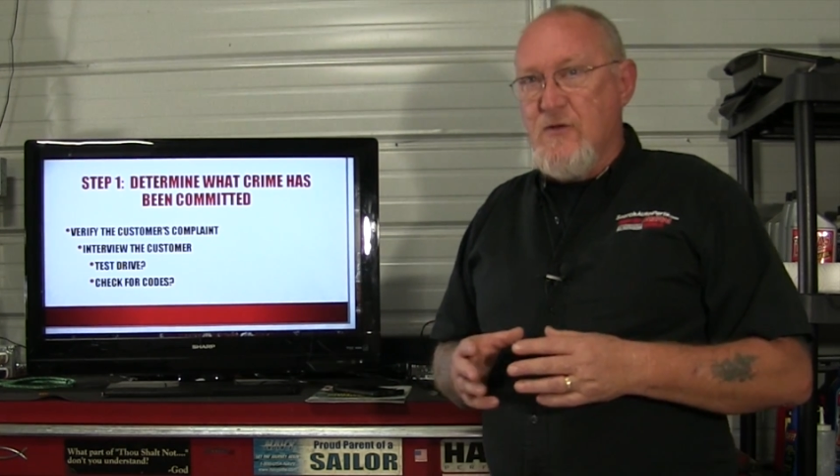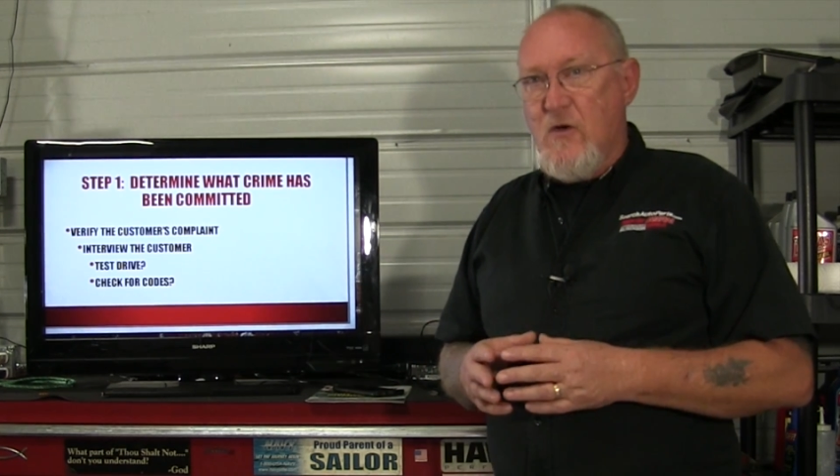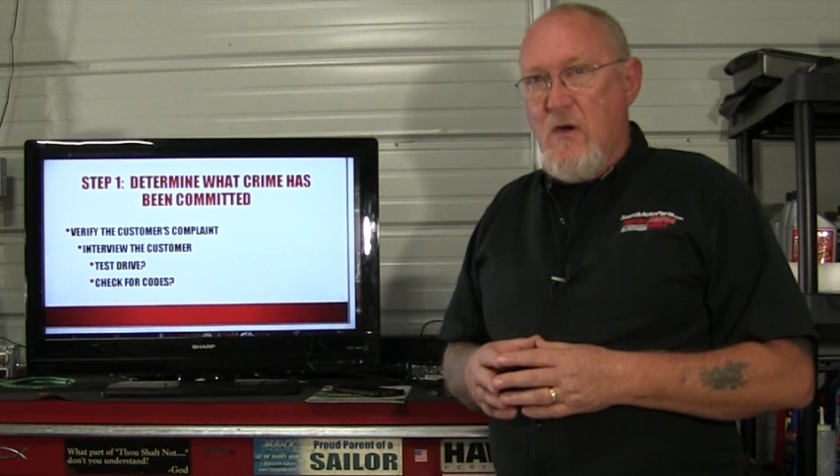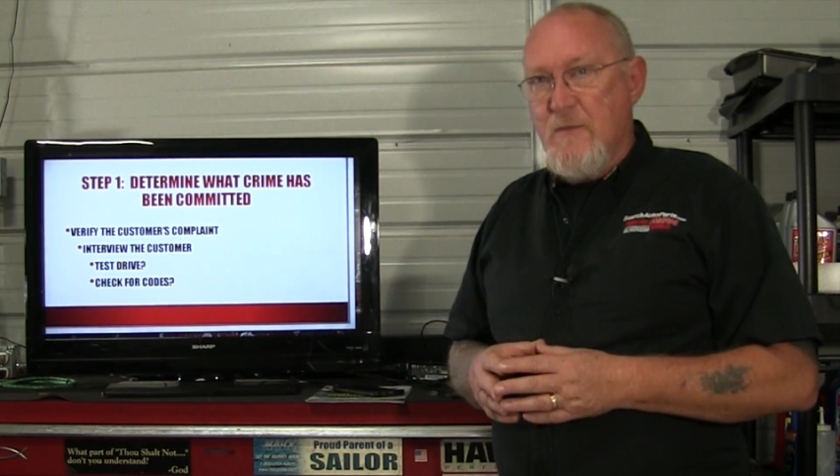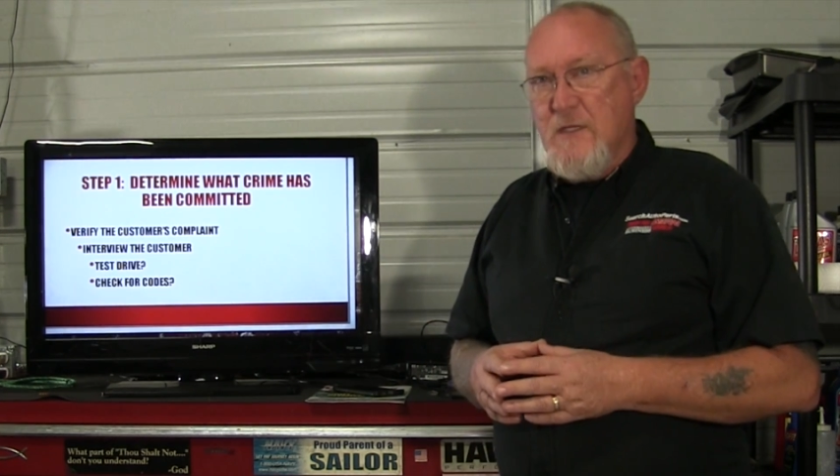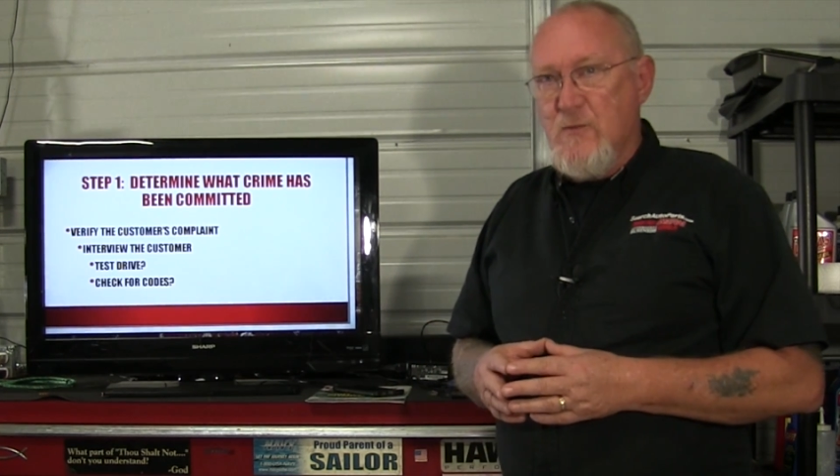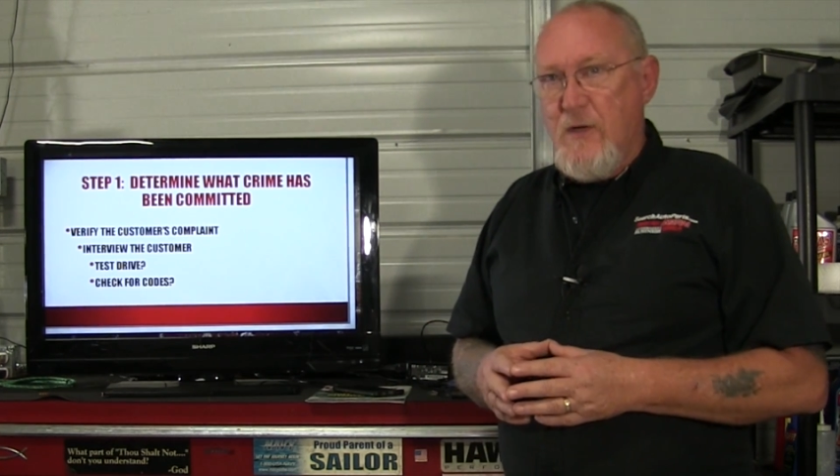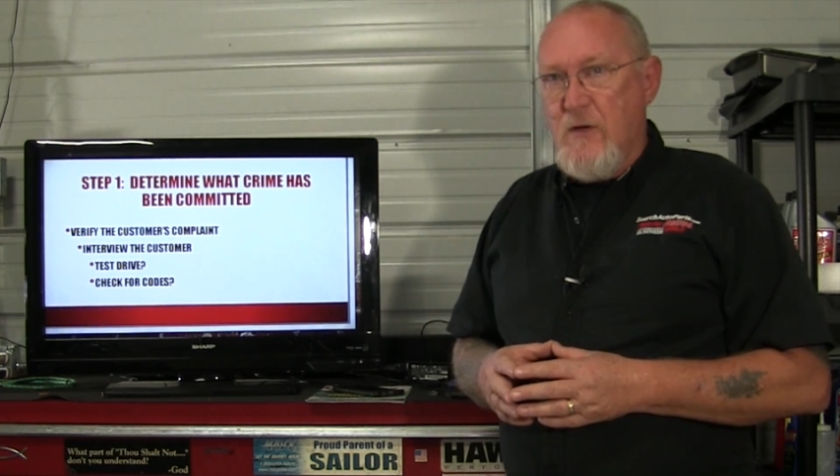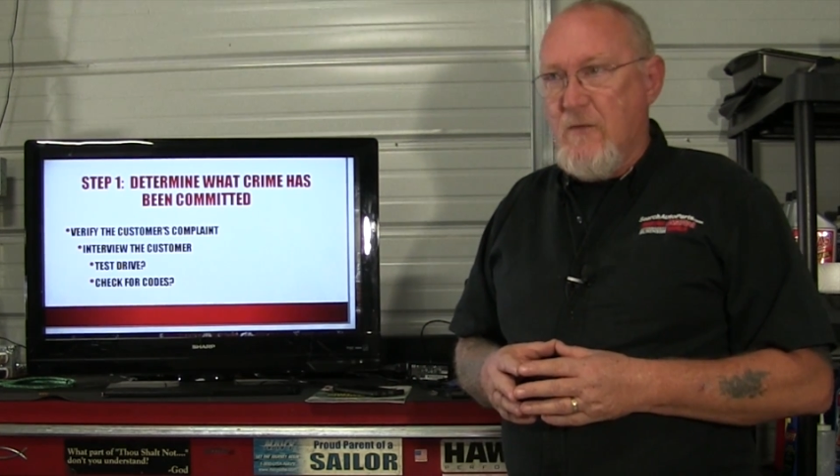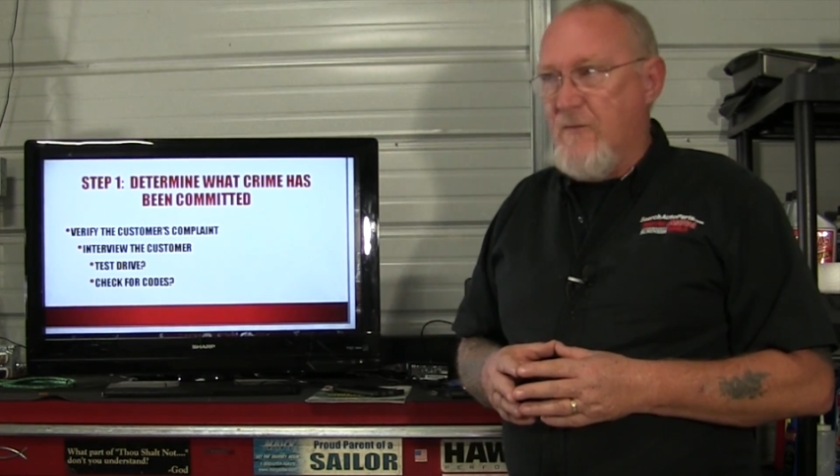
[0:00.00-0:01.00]
terms as
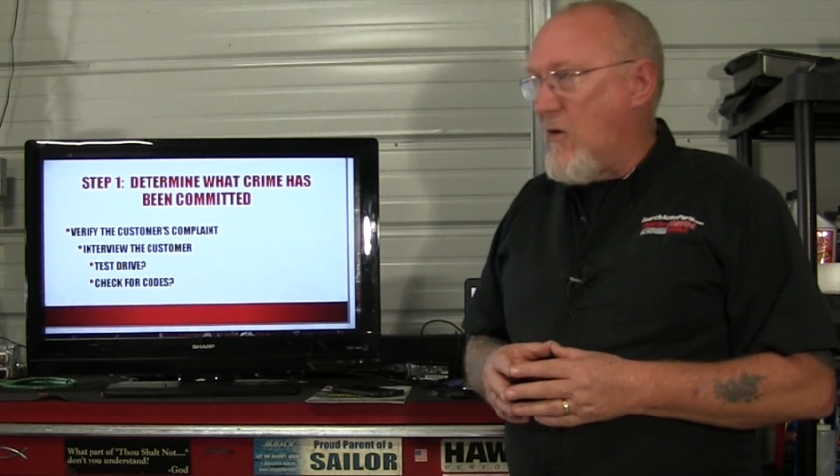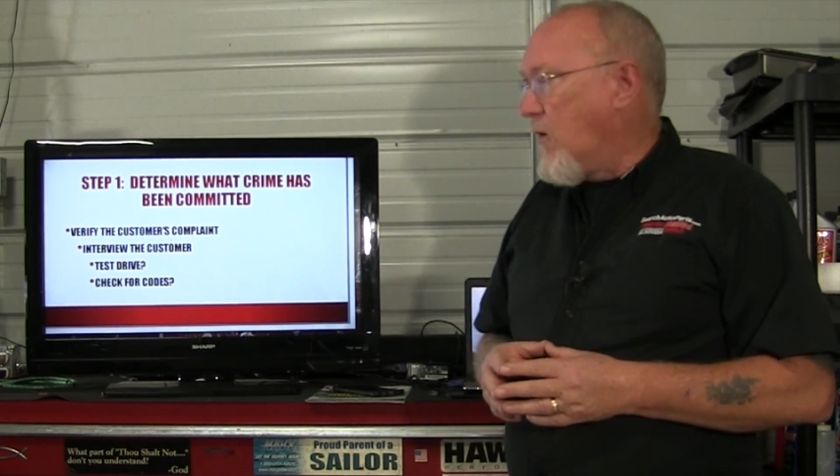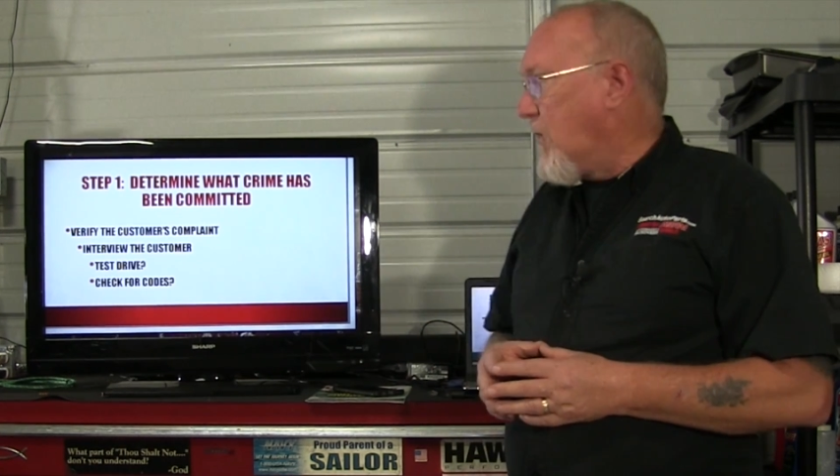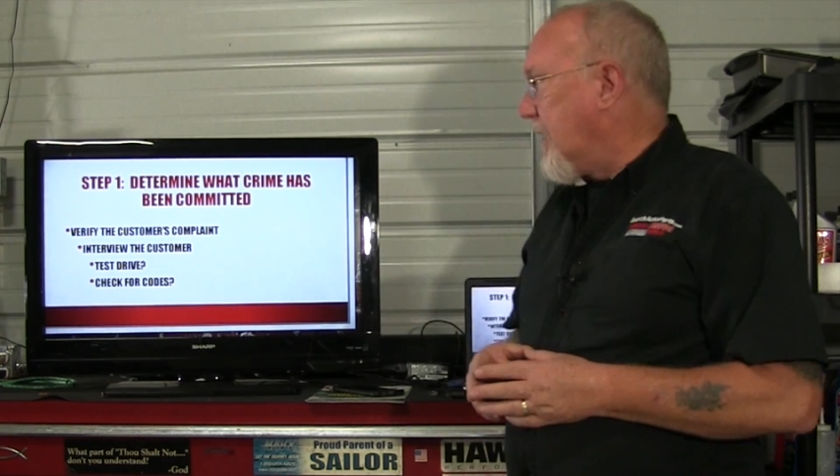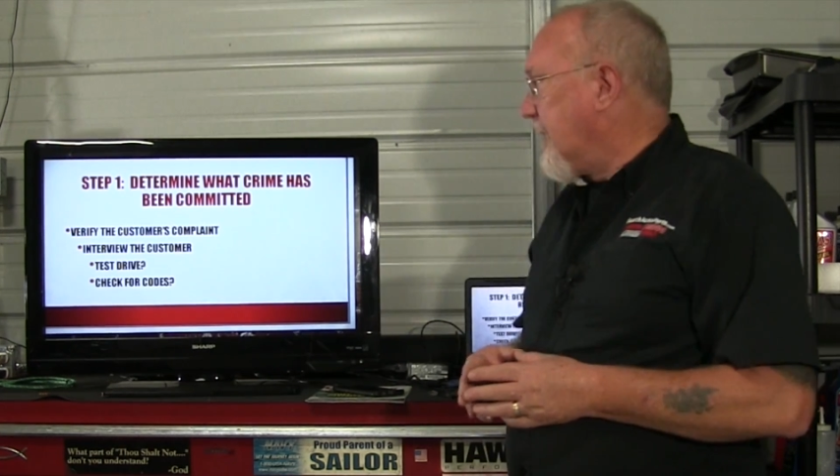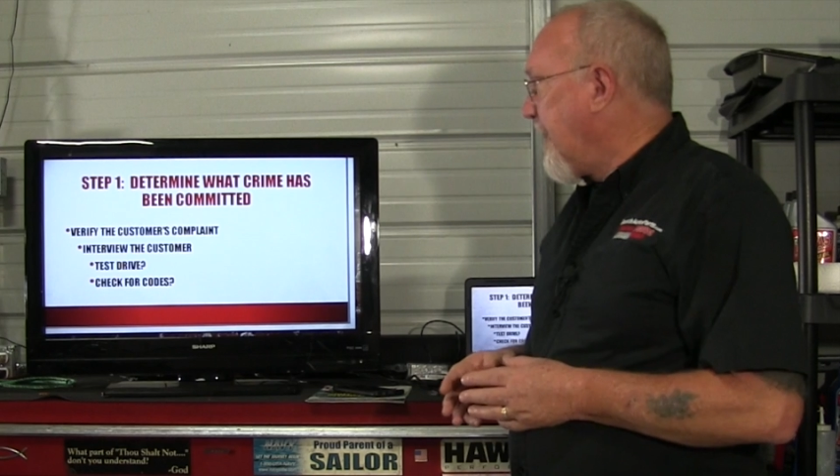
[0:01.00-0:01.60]
we go forward.